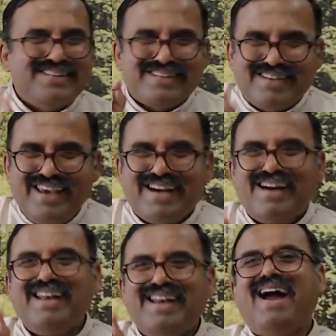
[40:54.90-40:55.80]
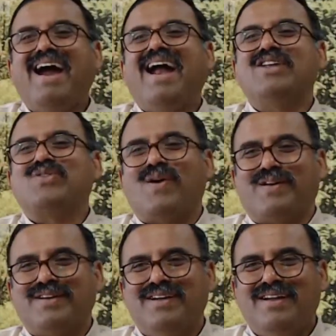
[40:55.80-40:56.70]
seeker and
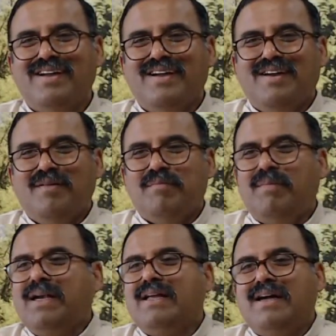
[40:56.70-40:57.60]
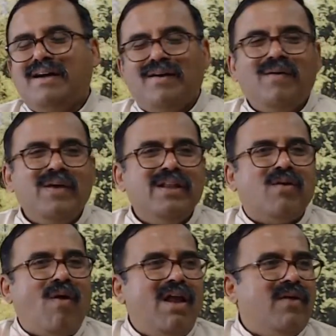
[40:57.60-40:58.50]
sought. But in
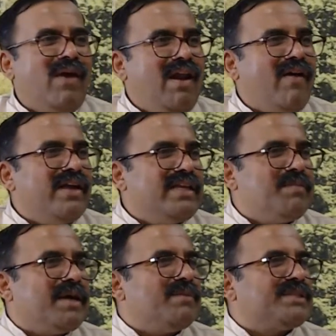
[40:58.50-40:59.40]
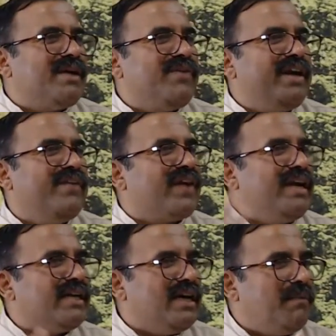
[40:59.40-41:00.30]
the colloquial language, it becomes a very
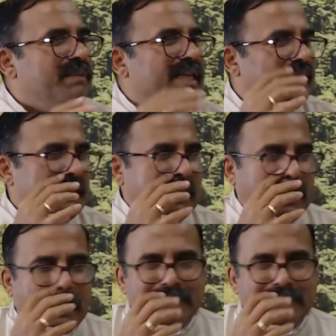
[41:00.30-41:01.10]
different meaning.